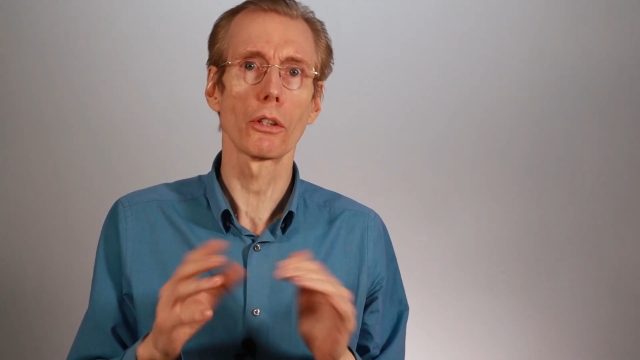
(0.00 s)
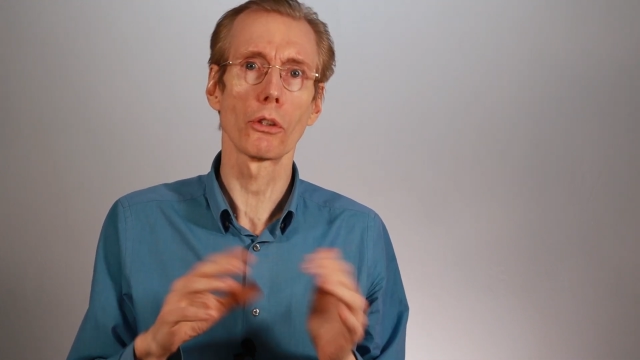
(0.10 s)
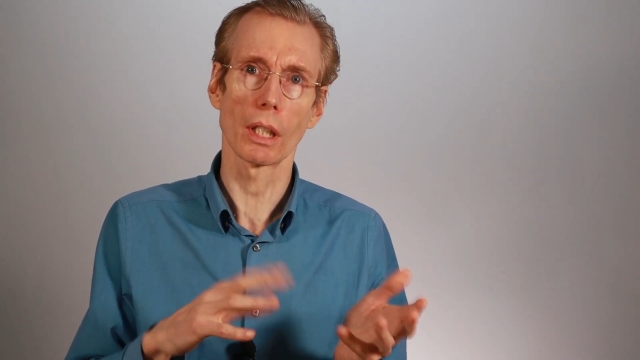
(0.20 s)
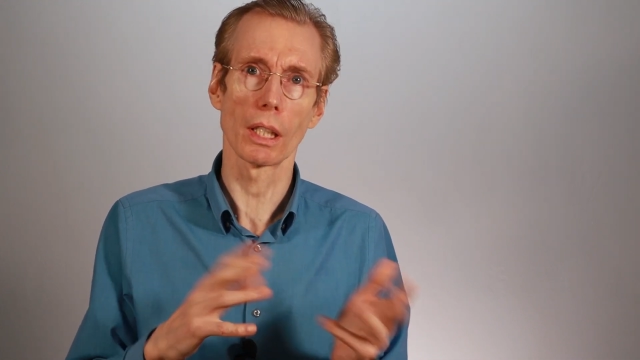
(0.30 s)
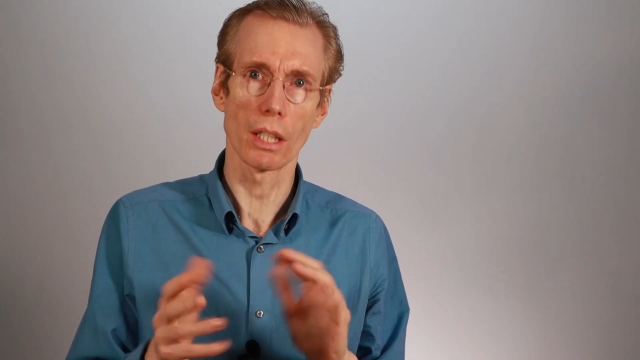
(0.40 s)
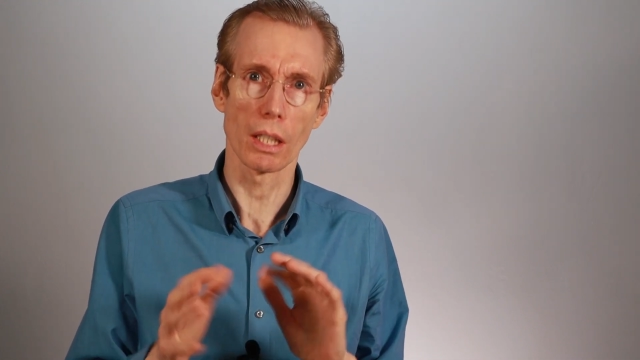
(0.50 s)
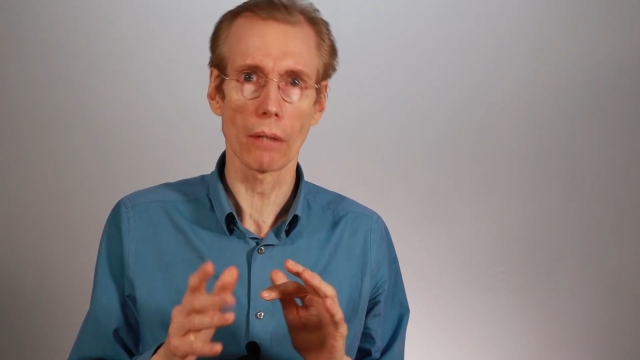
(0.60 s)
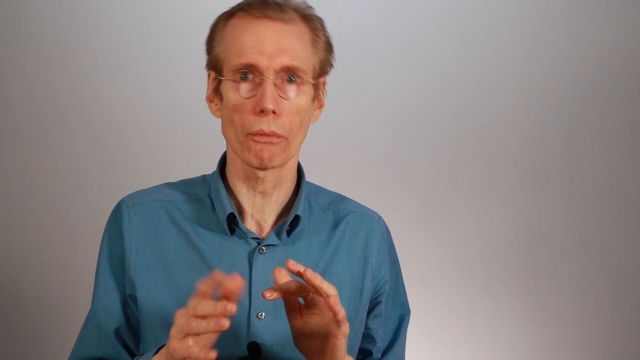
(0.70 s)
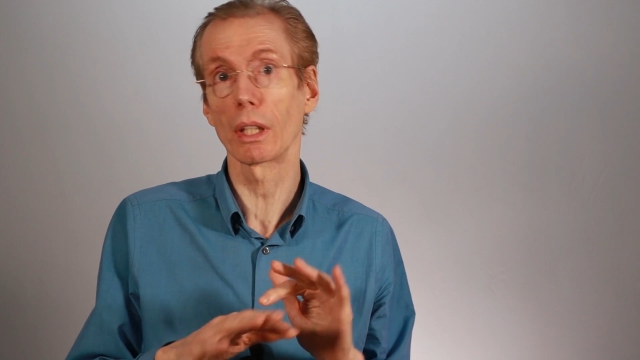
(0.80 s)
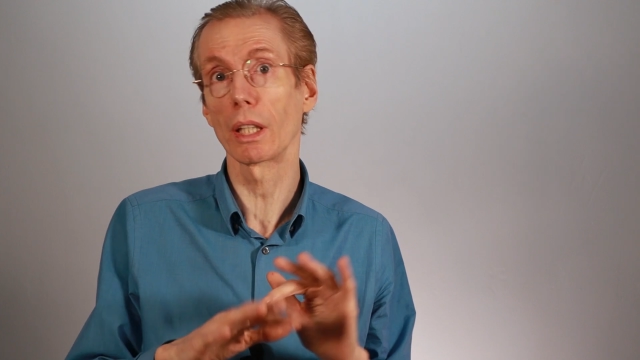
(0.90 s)
then you'd get
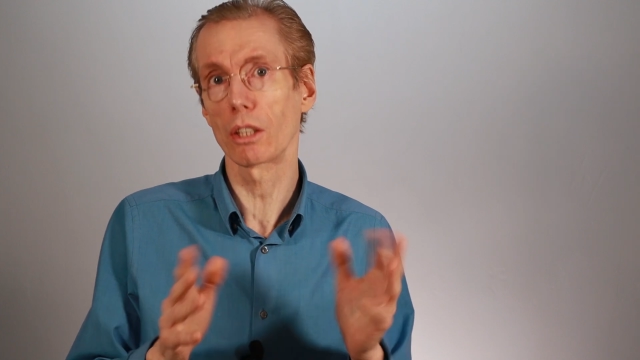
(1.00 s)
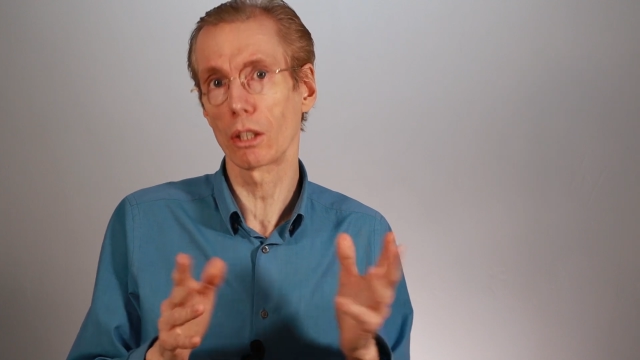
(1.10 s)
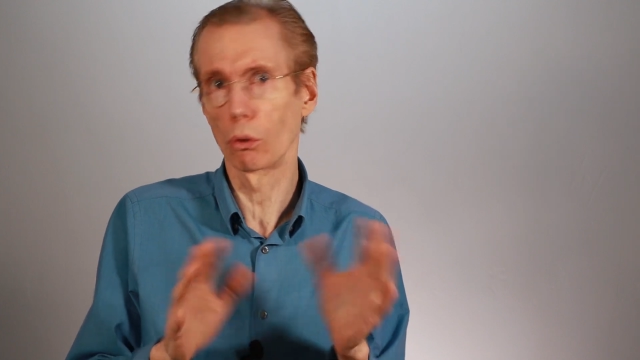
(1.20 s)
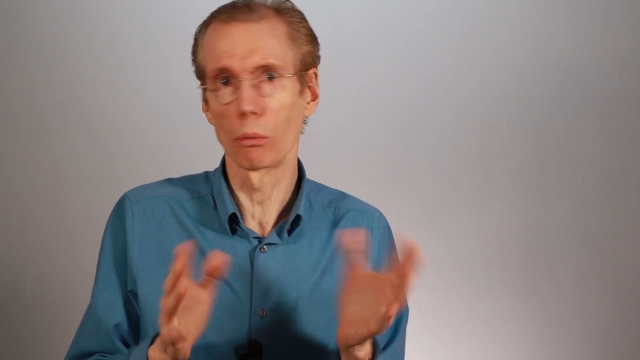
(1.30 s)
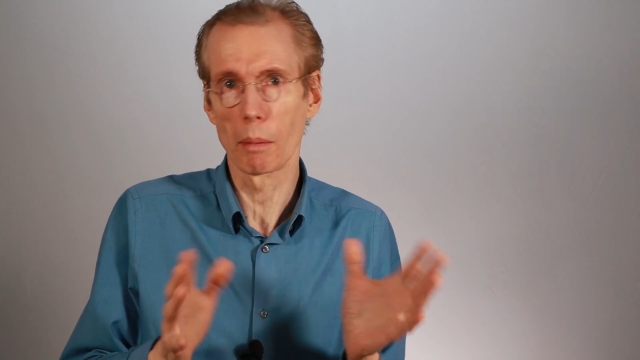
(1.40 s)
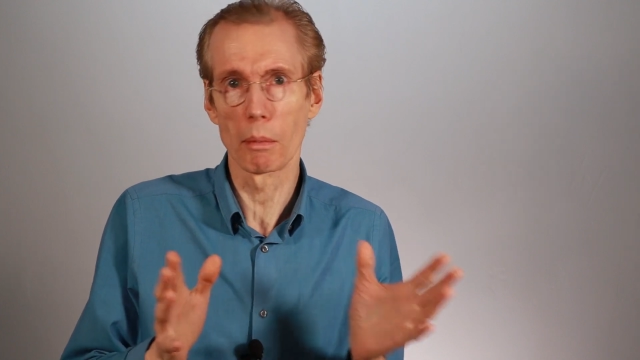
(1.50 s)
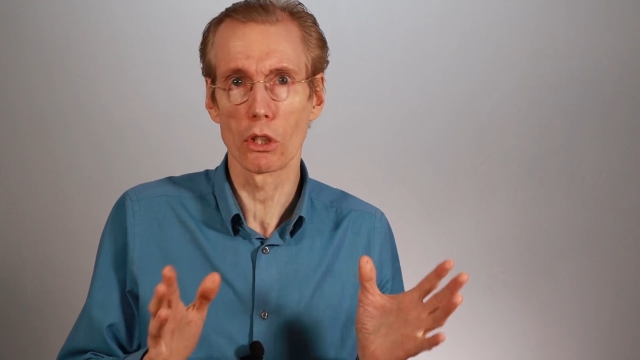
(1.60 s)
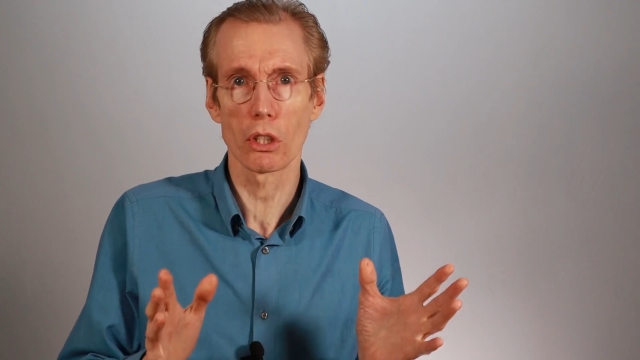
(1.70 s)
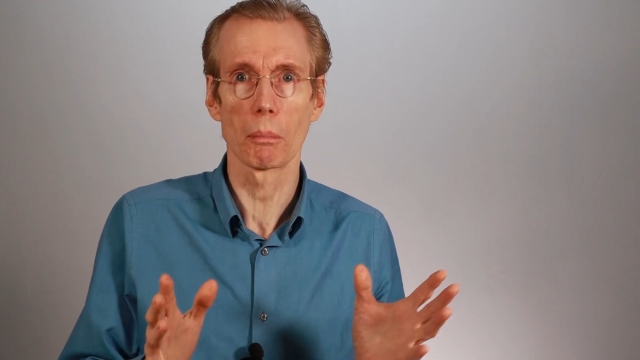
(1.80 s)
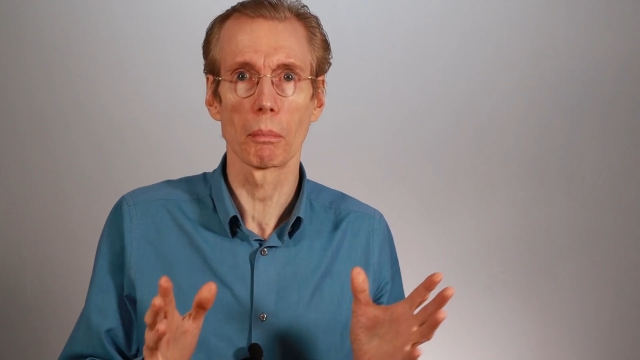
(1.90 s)
decaffeinated or maybe
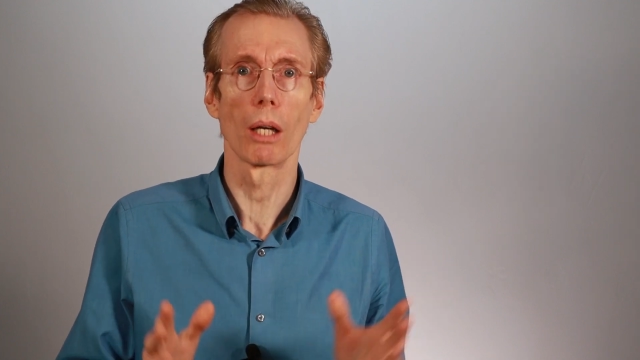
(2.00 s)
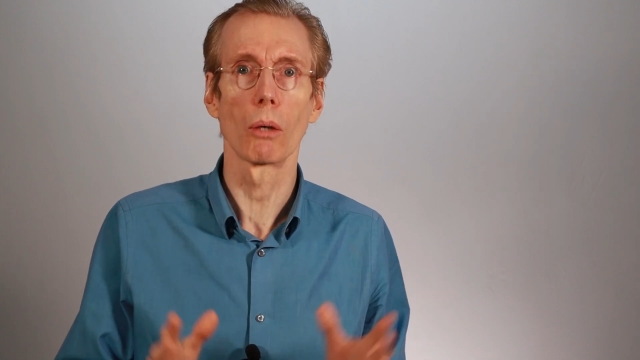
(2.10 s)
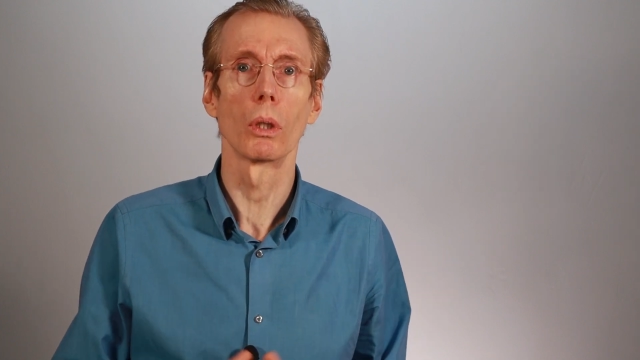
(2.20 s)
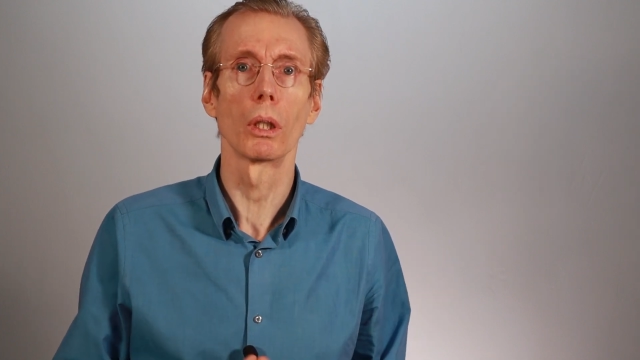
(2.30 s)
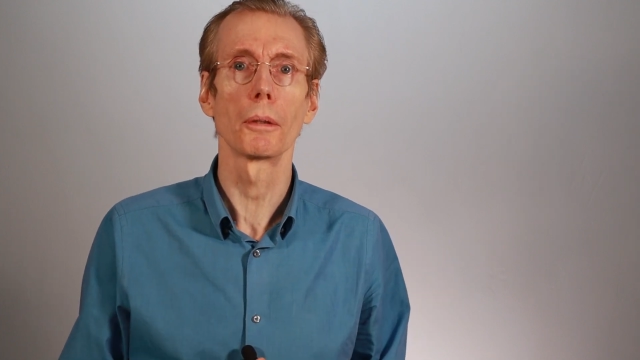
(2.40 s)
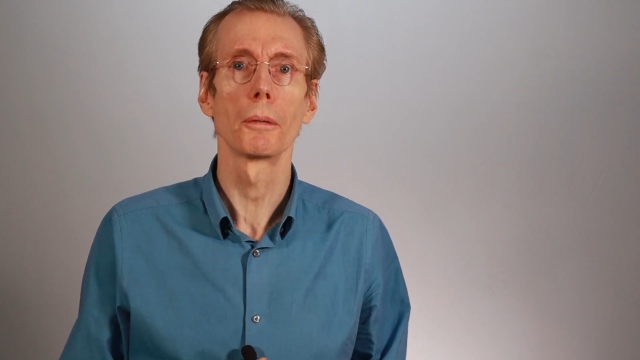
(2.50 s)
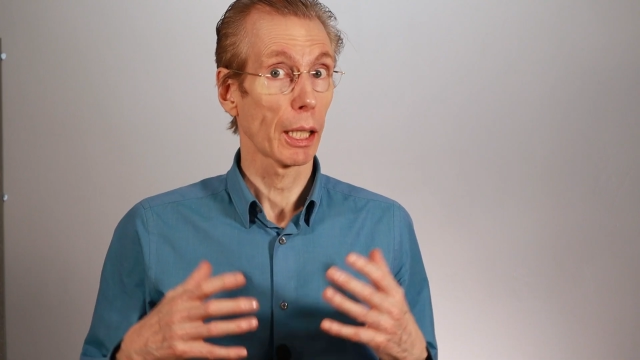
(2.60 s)
just skip that one.